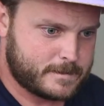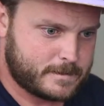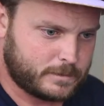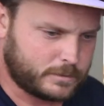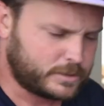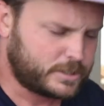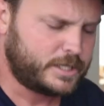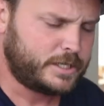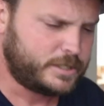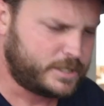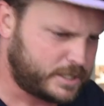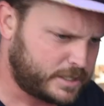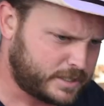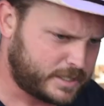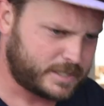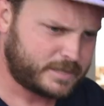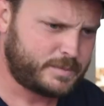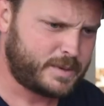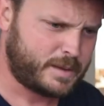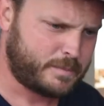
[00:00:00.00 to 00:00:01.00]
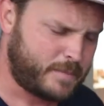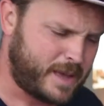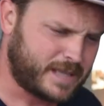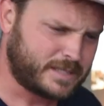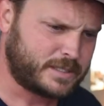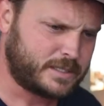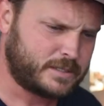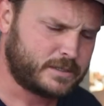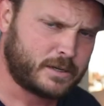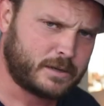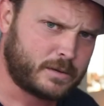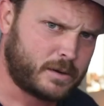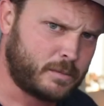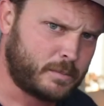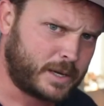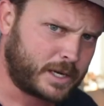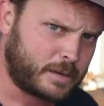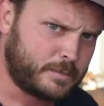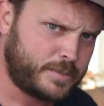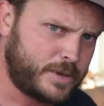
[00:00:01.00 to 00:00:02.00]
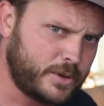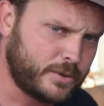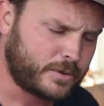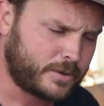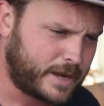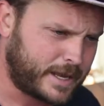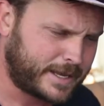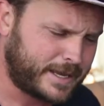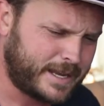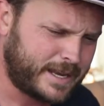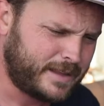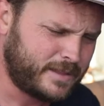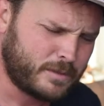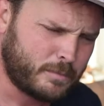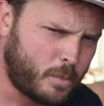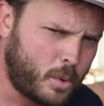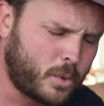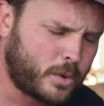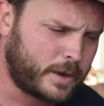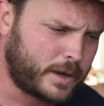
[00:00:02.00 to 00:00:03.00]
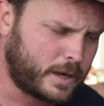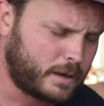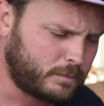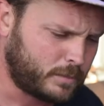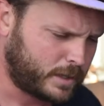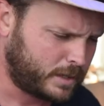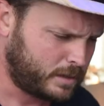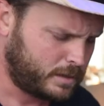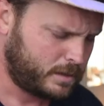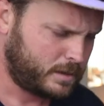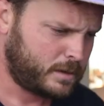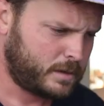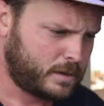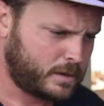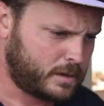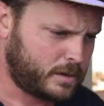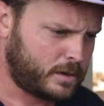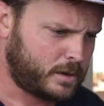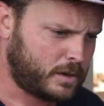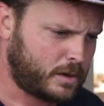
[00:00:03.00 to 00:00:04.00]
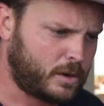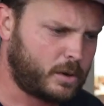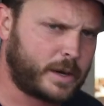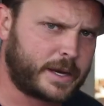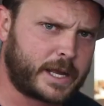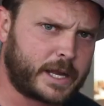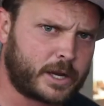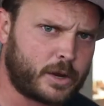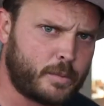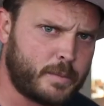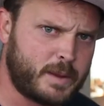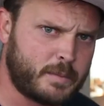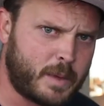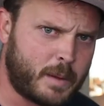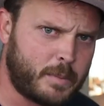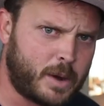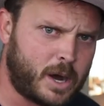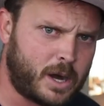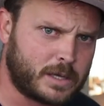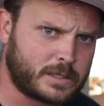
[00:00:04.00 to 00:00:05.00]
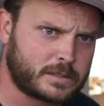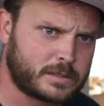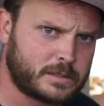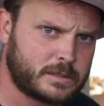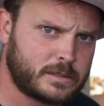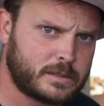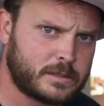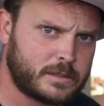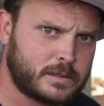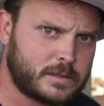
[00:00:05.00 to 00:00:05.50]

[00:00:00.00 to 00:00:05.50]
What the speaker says: or she sends me a message on my computer, and I get it in the morning. And I'm like, oh, I got to go meet my boss.